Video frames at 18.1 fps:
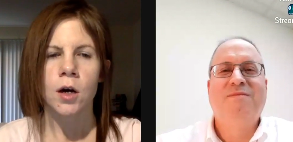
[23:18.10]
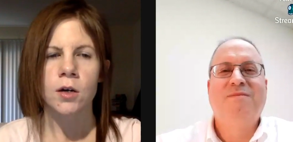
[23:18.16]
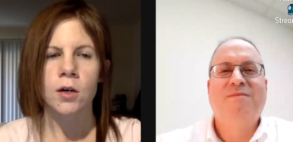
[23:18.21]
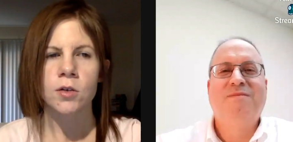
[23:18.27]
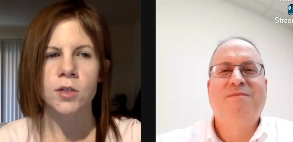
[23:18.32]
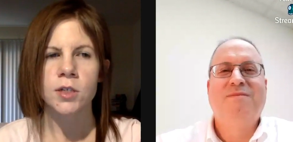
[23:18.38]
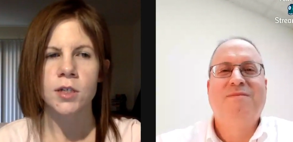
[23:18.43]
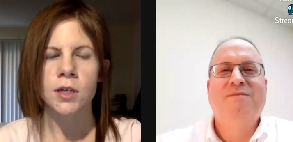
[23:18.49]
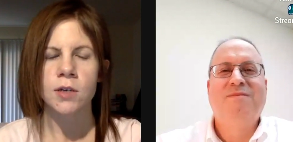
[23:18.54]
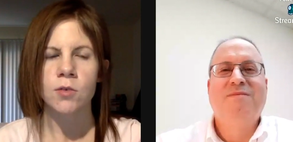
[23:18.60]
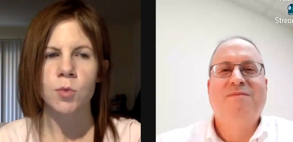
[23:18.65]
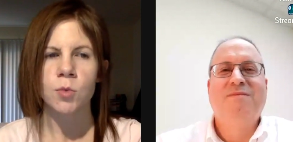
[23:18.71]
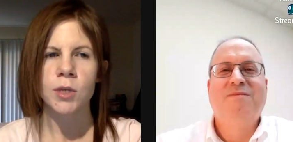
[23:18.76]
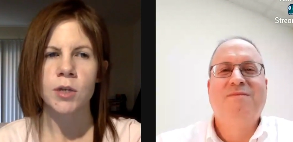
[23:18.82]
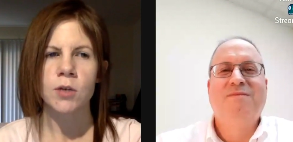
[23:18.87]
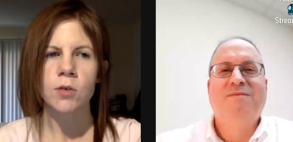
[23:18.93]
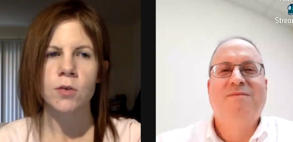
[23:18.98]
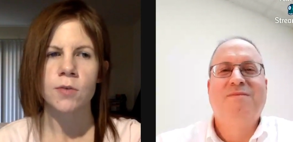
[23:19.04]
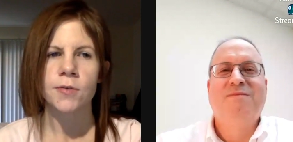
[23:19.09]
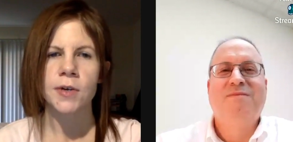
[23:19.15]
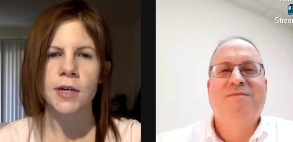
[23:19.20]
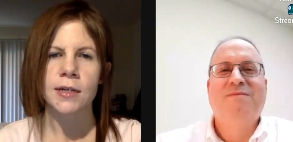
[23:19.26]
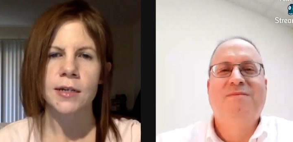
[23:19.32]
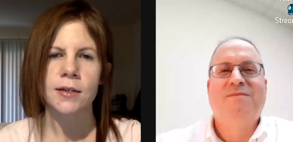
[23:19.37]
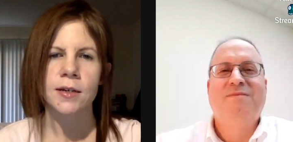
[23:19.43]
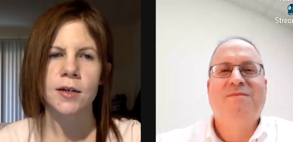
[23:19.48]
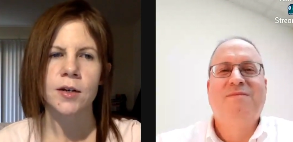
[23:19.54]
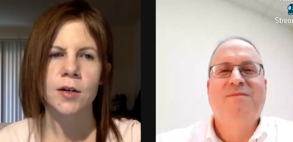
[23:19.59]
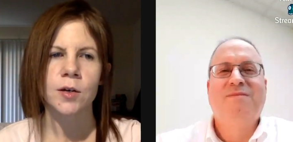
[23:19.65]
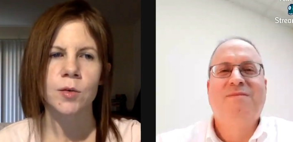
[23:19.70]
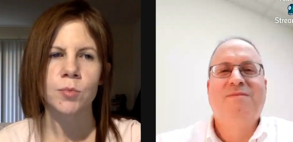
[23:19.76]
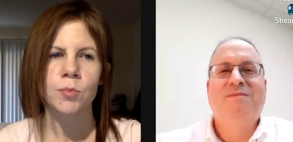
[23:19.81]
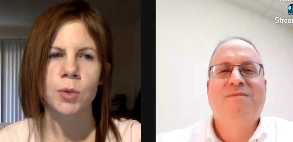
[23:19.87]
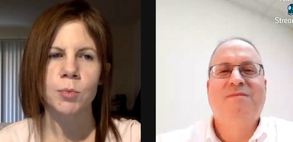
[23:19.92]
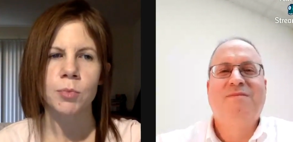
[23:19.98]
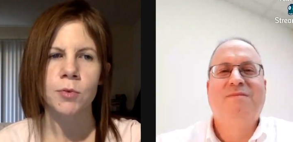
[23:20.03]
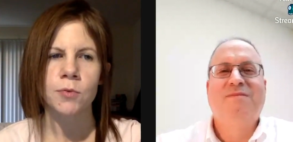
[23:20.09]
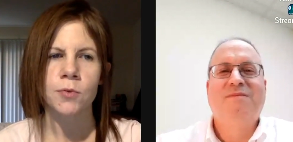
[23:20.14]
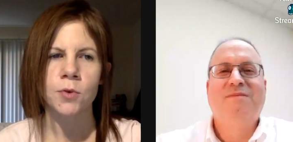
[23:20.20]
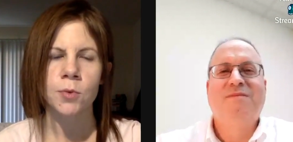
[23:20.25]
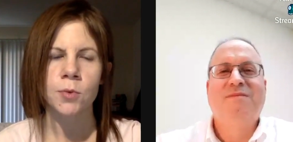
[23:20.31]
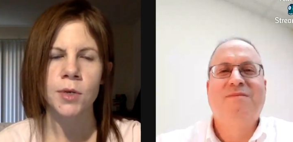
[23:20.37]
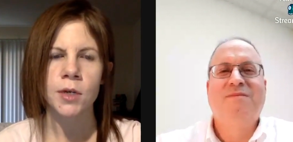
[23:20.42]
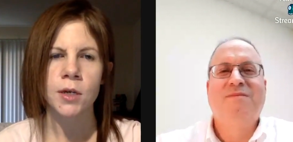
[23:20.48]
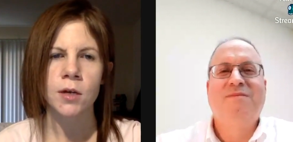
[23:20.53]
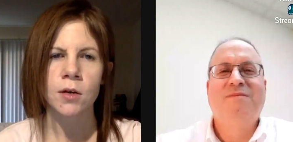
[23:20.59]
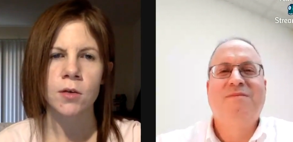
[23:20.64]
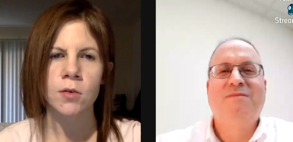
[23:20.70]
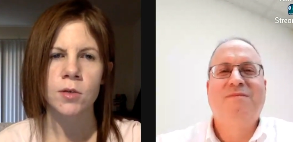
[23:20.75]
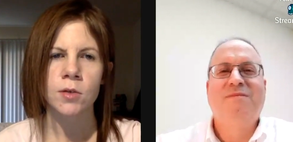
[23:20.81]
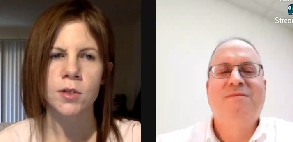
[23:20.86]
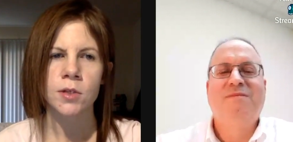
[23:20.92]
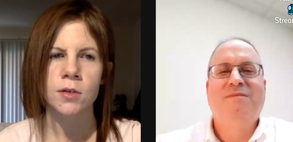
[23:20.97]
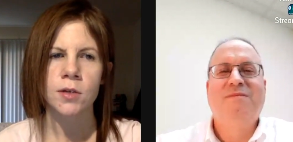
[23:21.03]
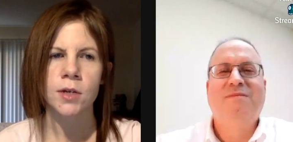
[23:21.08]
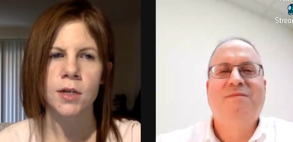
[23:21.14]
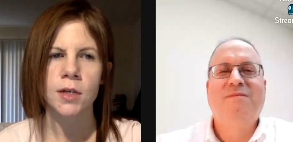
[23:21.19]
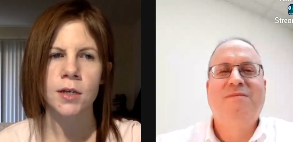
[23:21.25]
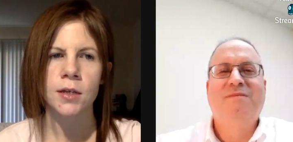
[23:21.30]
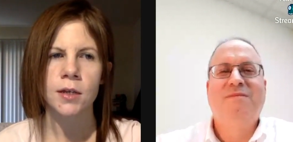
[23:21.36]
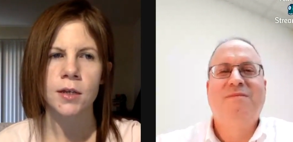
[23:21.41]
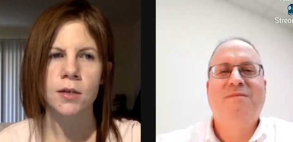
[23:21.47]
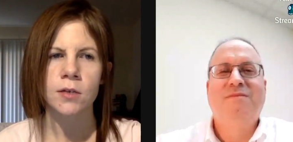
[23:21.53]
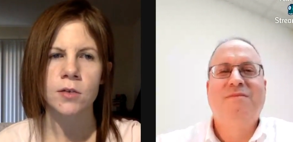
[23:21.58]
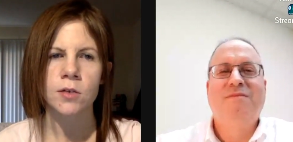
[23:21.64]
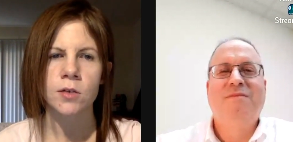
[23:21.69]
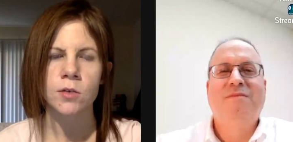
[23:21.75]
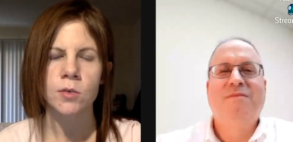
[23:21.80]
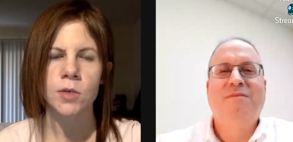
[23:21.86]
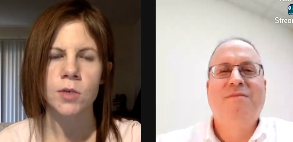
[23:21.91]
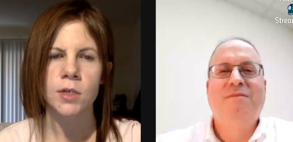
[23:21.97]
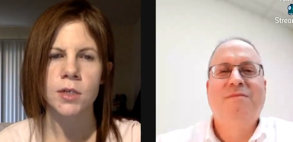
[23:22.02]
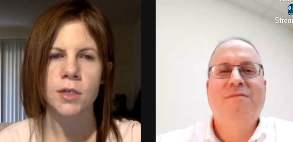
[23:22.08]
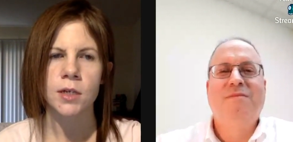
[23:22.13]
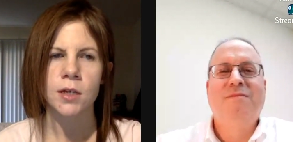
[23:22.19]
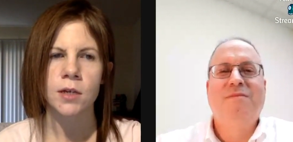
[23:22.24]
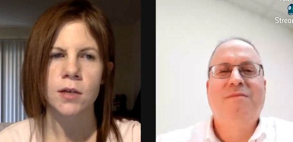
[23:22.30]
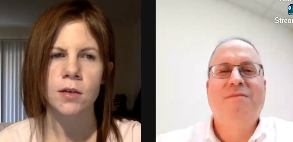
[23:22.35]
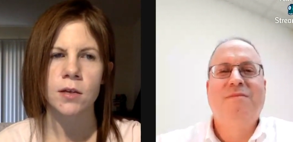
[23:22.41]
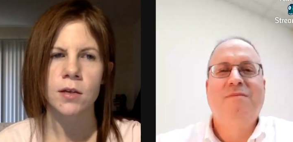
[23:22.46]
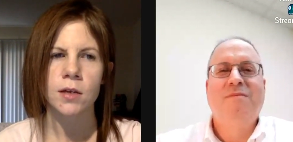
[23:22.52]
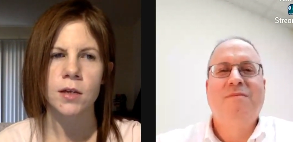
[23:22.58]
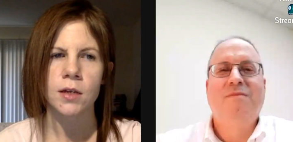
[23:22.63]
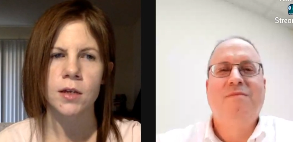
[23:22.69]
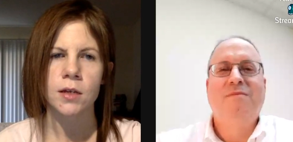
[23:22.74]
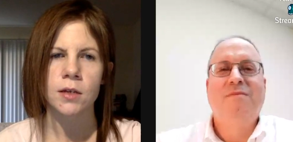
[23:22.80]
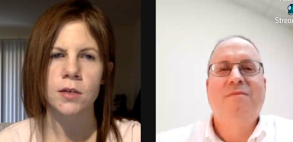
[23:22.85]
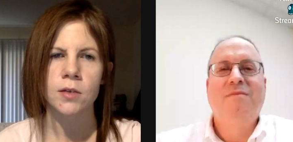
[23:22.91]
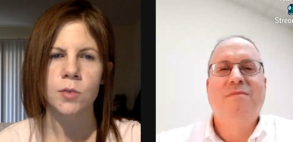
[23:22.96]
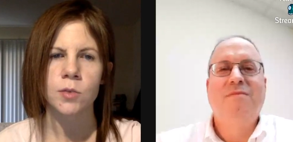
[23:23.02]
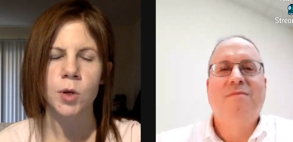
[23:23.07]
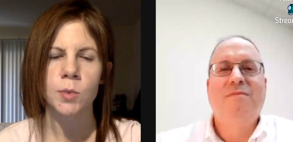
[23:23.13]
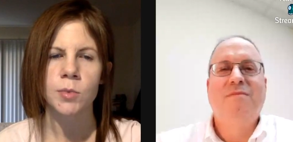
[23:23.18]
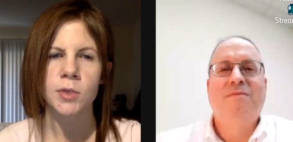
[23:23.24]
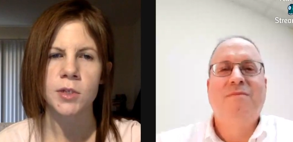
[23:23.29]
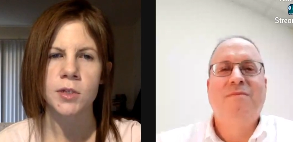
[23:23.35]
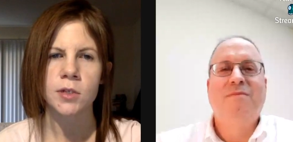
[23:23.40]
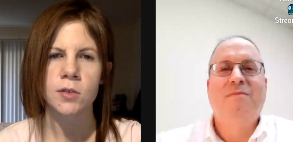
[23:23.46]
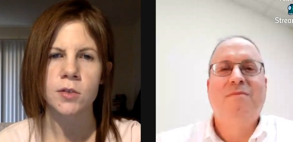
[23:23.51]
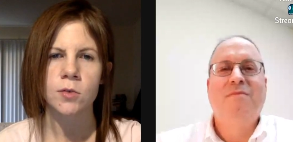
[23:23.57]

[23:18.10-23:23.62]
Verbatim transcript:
Speaker 1: Chris and I will be notified. But before we go, is there anything else you want to tell any small business